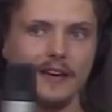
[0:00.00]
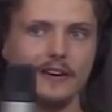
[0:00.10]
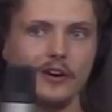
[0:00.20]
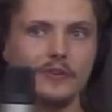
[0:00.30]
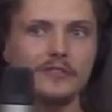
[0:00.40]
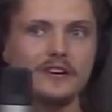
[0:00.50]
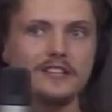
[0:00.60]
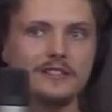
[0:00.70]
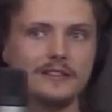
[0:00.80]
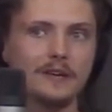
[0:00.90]
And the oh. only
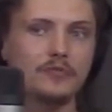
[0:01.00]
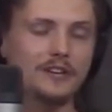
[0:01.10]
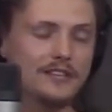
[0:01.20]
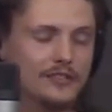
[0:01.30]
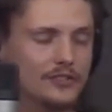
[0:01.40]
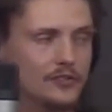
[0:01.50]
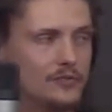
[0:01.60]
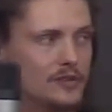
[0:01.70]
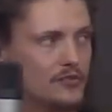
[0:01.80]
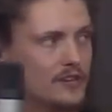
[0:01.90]
reason they would listen
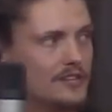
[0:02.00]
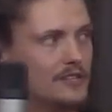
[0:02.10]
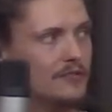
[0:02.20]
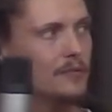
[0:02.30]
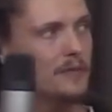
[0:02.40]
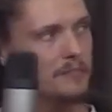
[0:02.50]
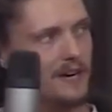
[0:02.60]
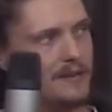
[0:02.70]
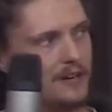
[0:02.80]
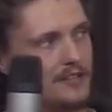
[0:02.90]
to is reasoning from the
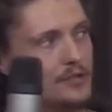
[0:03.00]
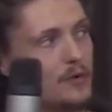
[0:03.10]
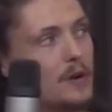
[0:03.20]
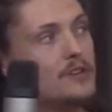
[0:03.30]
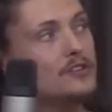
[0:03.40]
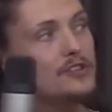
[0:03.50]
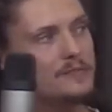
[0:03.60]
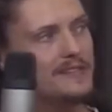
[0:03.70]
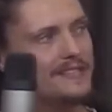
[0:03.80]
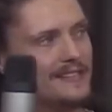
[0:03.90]
Bible as to why we
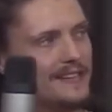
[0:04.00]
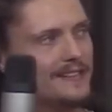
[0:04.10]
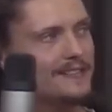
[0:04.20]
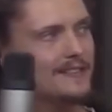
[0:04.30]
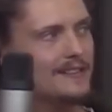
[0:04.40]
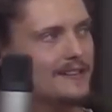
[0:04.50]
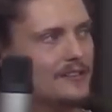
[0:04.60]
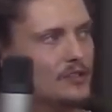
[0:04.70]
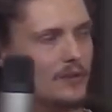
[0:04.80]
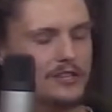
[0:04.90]
could be together.
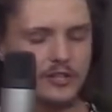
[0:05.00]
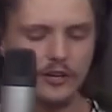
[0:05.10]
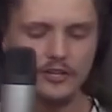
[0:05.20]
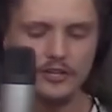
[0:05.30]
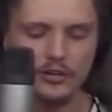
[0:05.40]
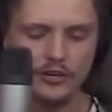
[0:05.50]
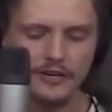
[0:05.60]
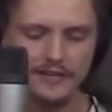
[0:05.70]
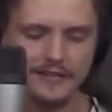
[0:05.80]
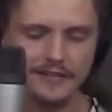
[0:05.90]
So I started to
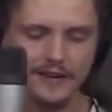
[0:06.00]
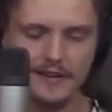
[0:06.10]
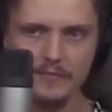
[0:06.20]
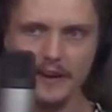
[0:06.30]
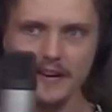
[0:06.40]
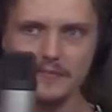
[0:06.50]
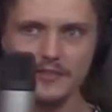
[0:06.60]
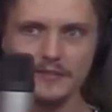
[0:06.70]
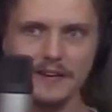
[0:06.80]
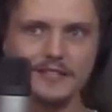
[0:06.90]
learn the entire
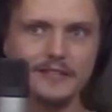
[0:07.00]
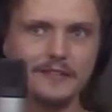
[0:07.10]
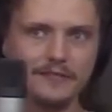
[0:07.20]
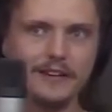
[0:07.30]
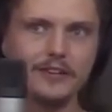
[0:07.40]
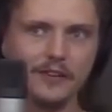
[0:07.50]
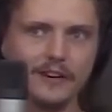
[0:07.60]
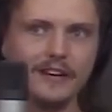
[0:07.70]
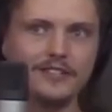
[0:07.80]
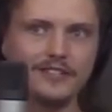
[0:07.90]
Bible to basically defend our
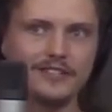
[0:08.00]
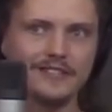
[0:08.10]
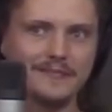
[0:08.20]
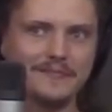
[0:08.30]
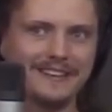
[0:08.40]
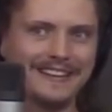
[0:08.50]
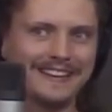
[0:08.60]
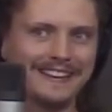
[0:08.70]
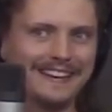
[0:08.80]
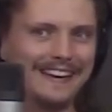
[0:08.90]
relationship
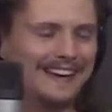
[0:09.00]
uh-huh.